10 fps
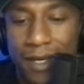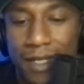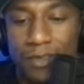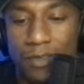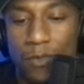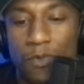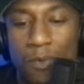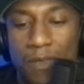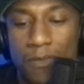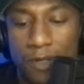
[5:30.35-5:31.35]
And so for
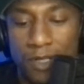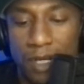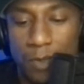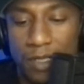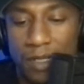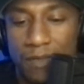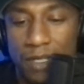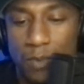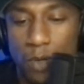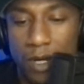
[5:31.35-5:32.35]
me, for example, let's see if
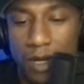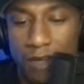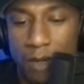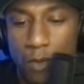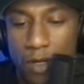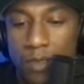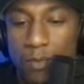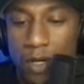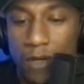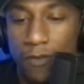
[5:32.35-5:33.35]
this work area works.
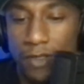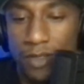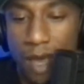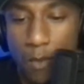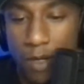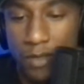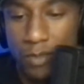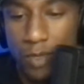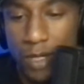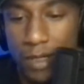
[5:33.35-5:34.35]
Perfect. So that works.
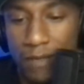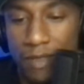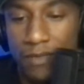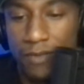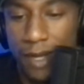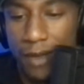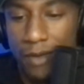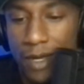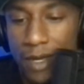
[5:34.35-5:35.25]
So we're going to leave this for now.